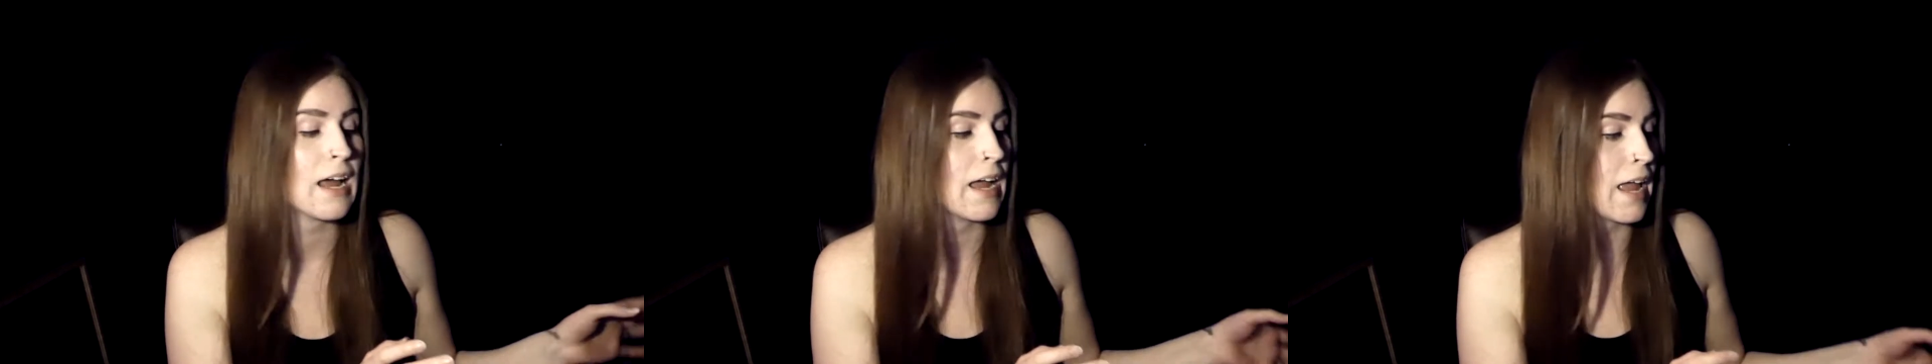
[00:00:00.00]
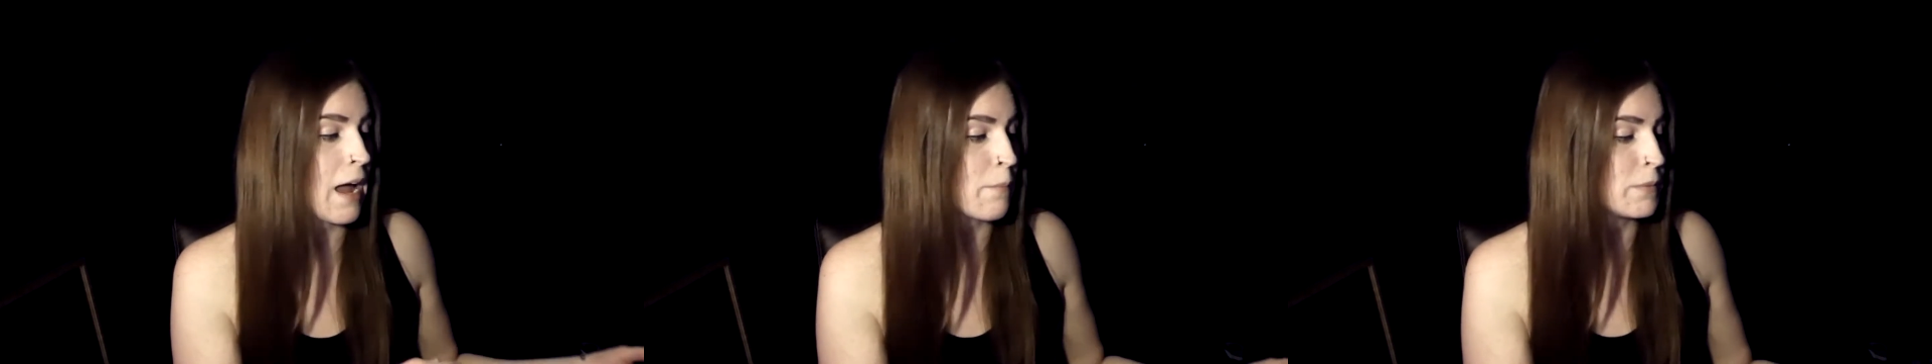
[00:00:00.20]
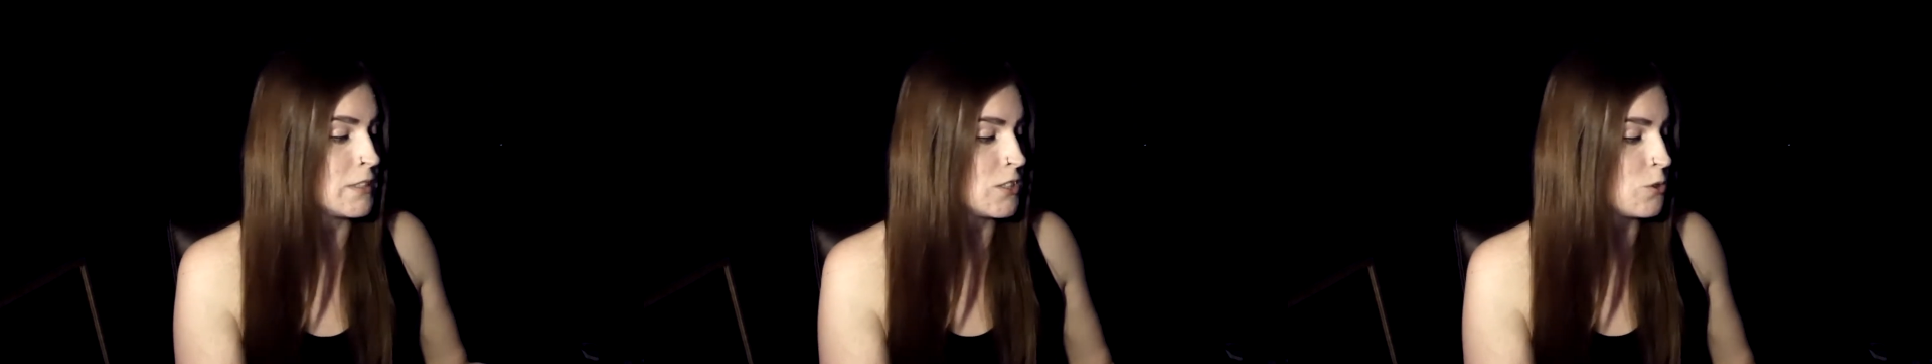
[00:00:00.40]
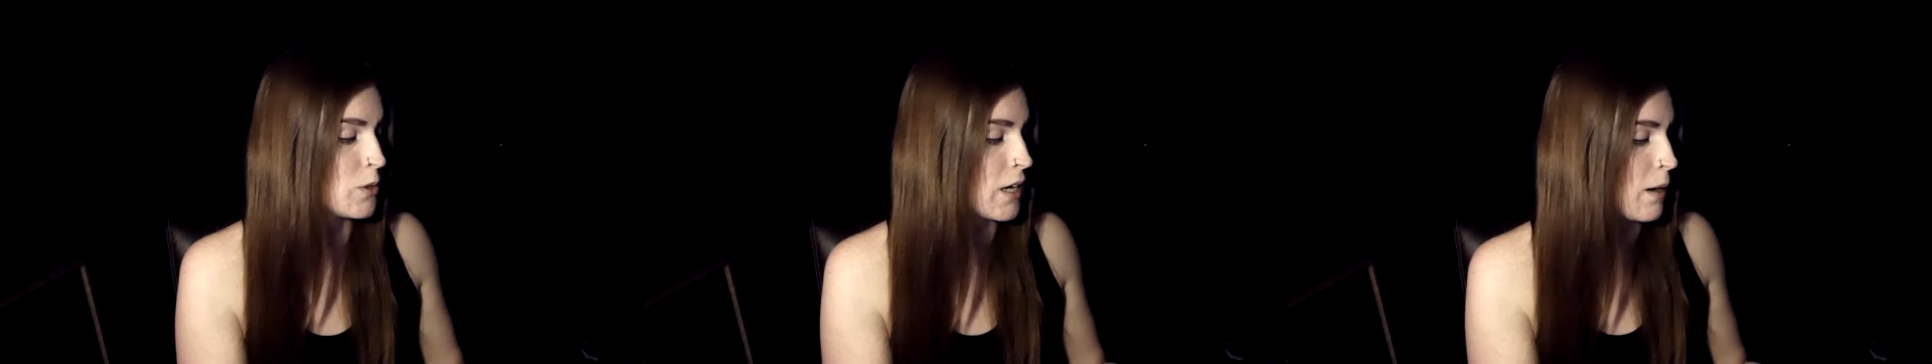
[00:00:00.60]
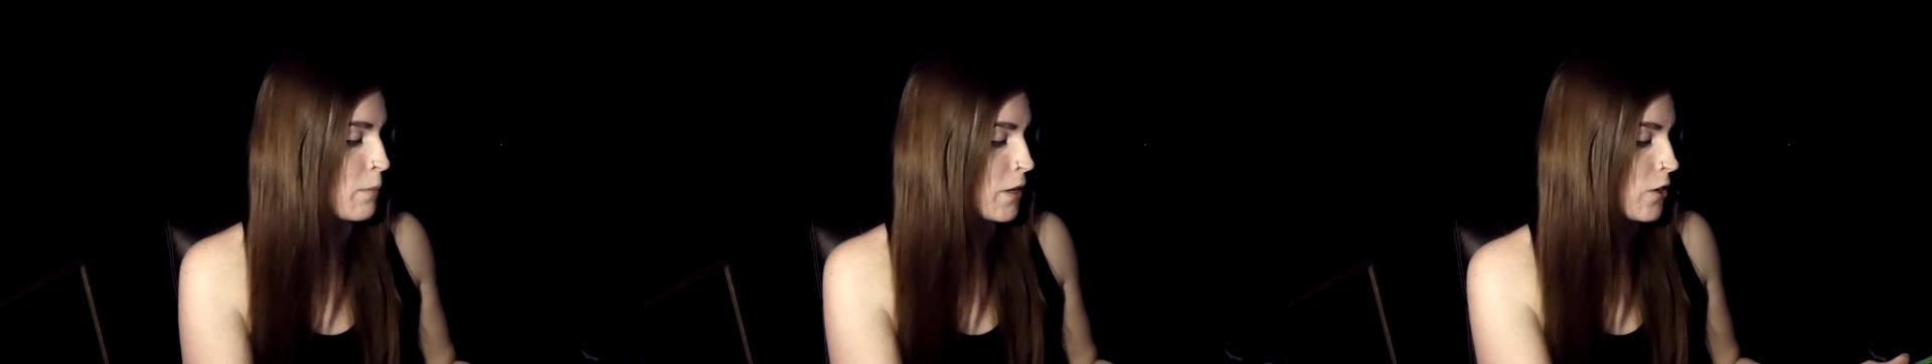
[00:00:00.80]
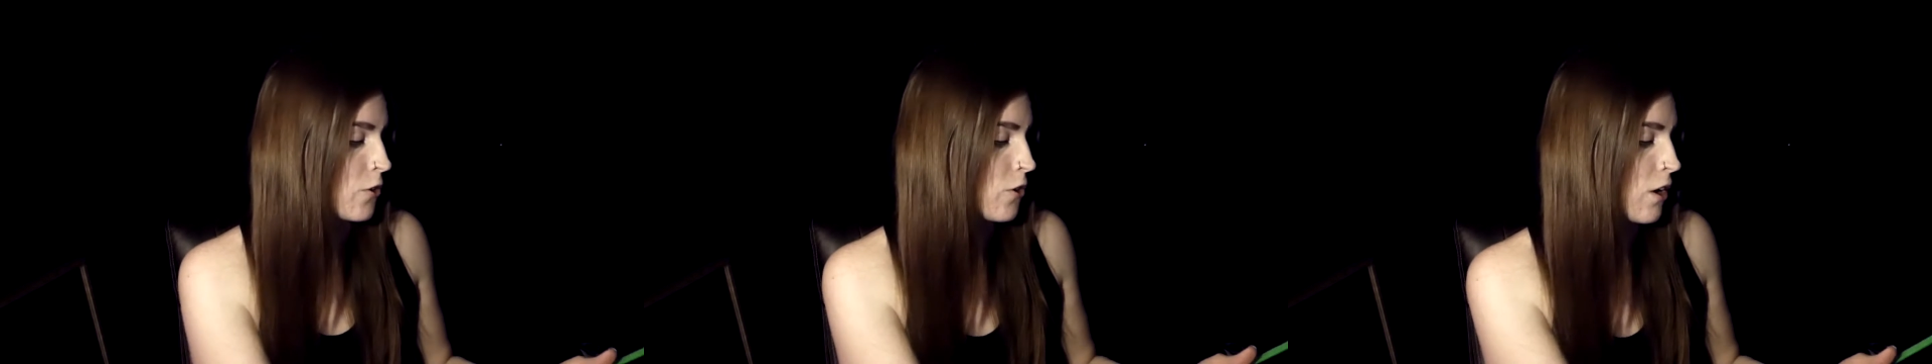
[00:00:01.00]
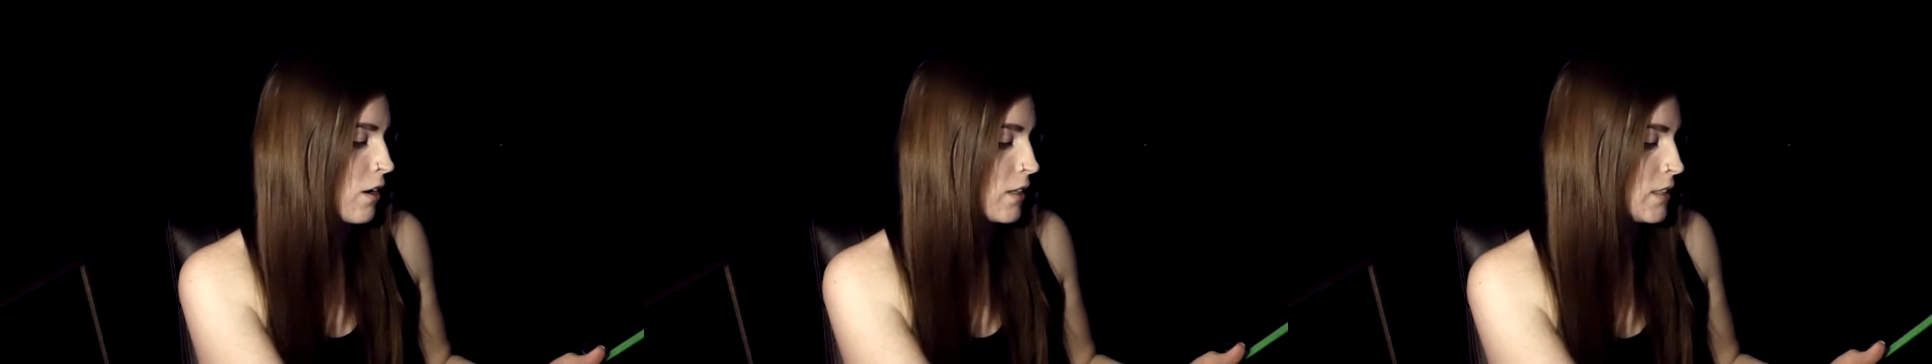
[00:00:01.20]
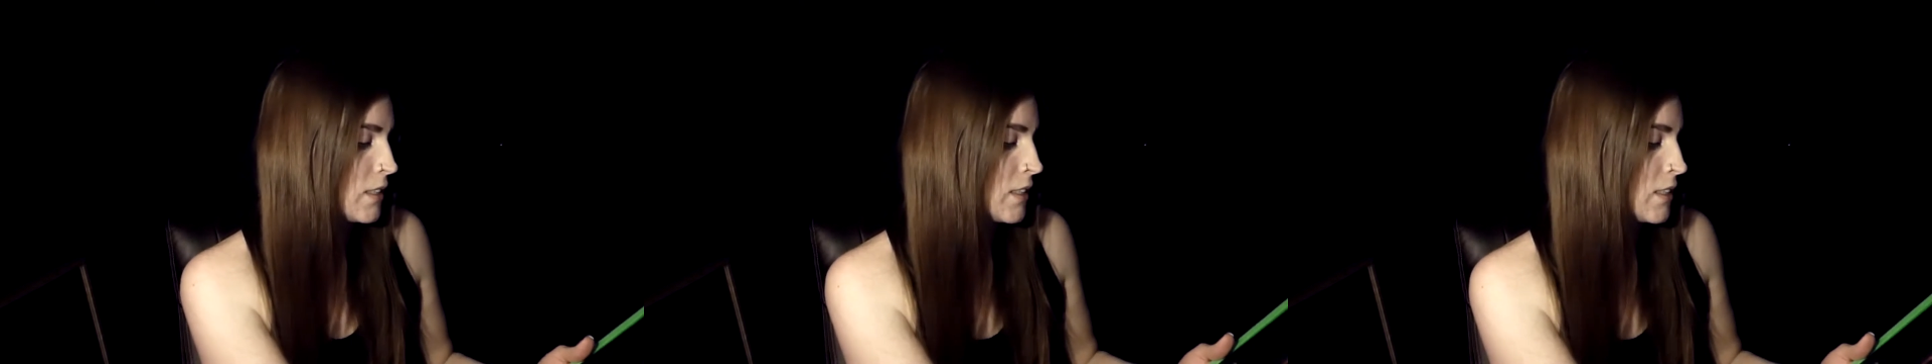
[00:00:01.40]
I happened to come
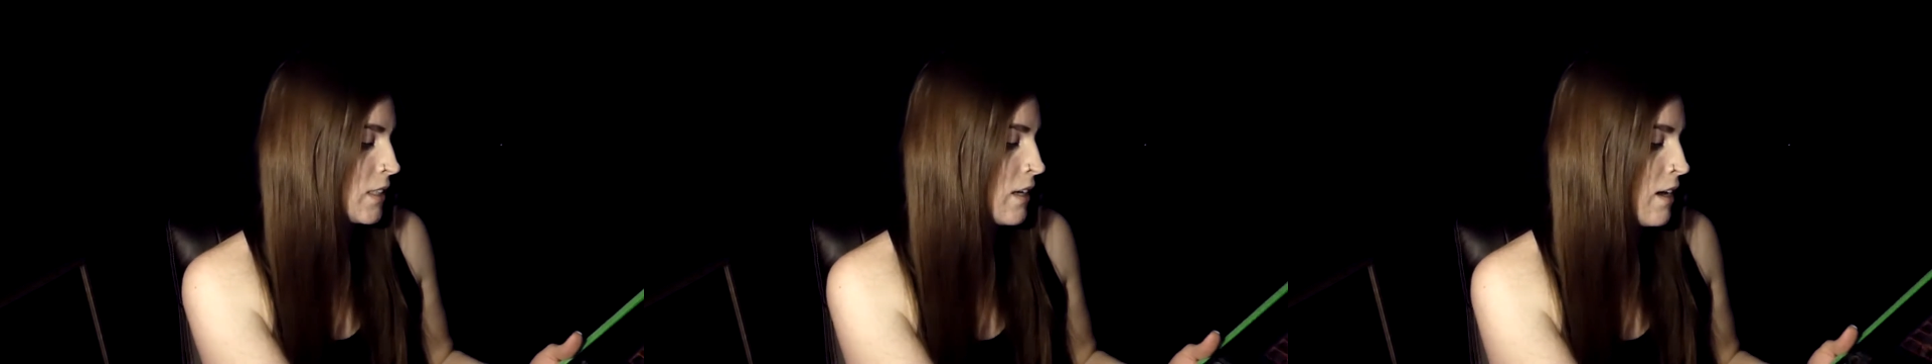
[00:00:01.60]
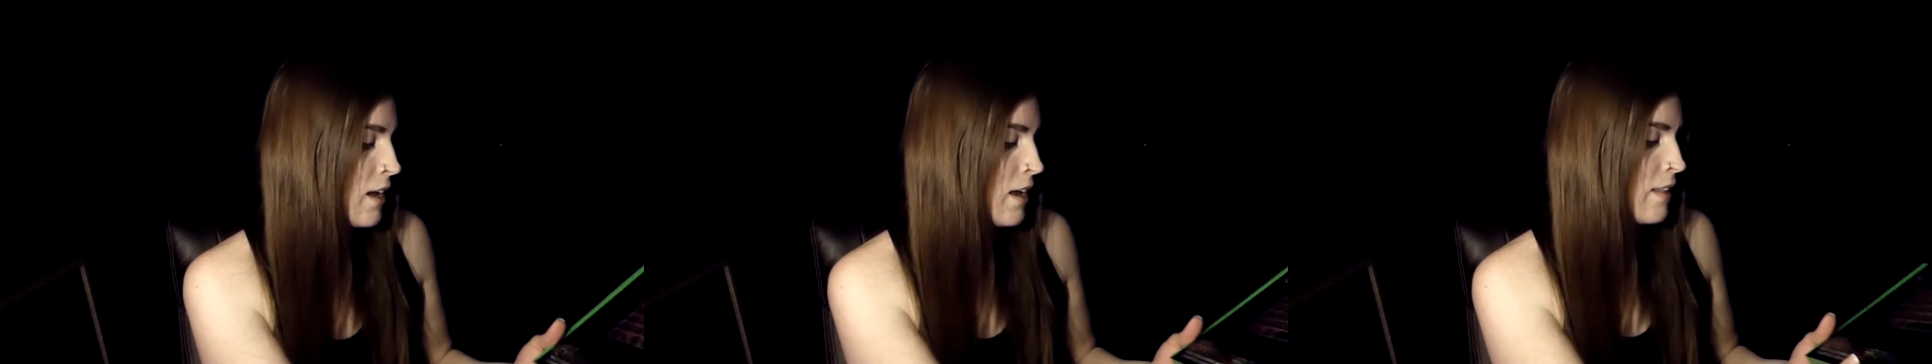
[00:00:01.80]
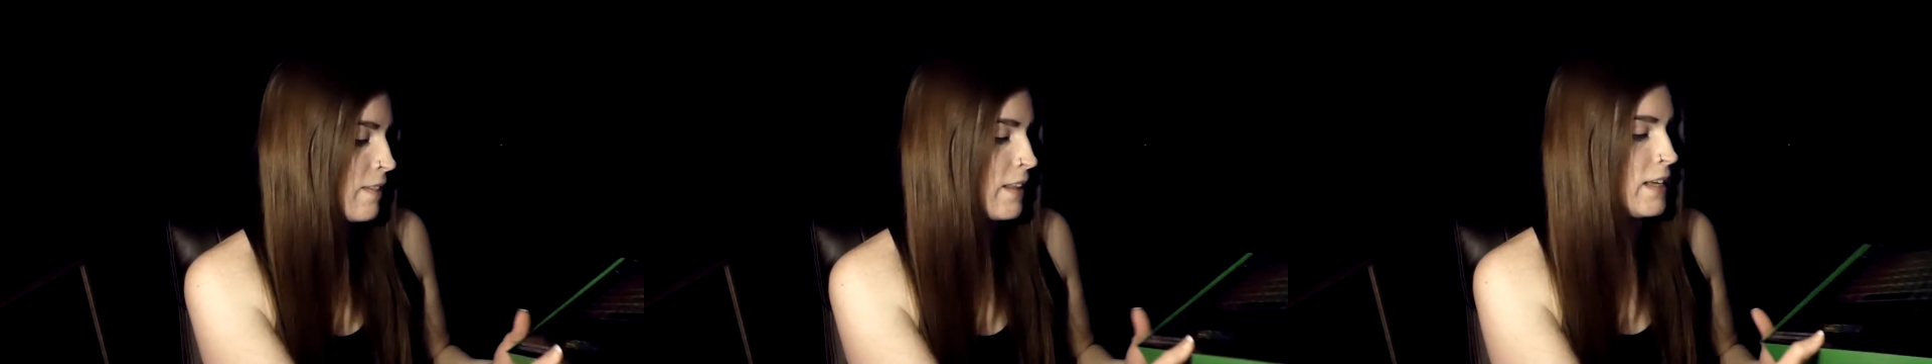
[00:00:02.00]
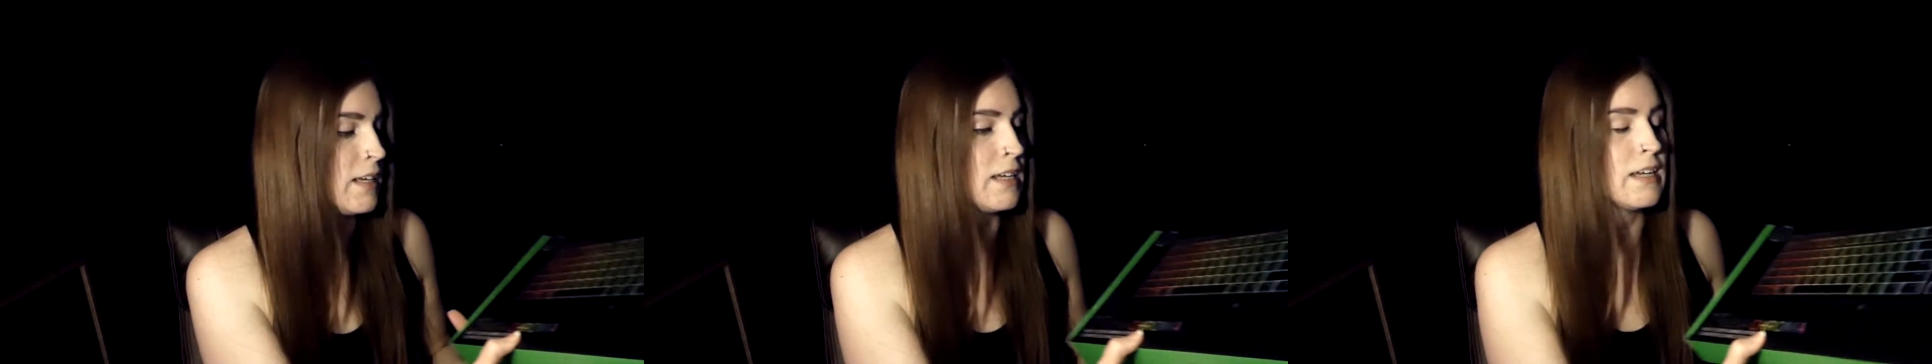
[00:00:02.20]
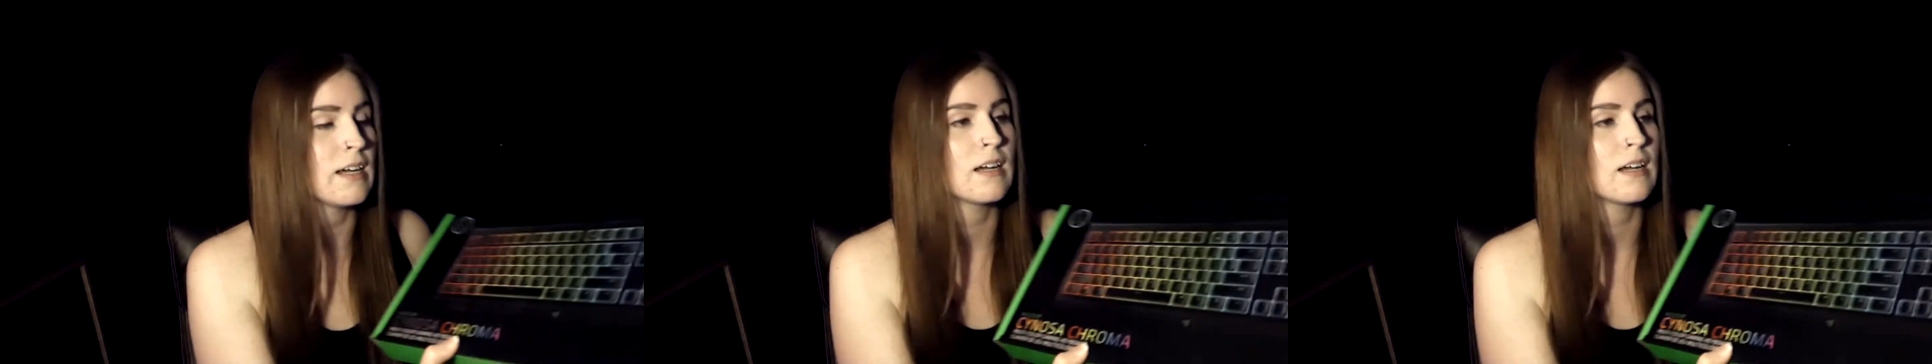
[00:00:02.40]
across the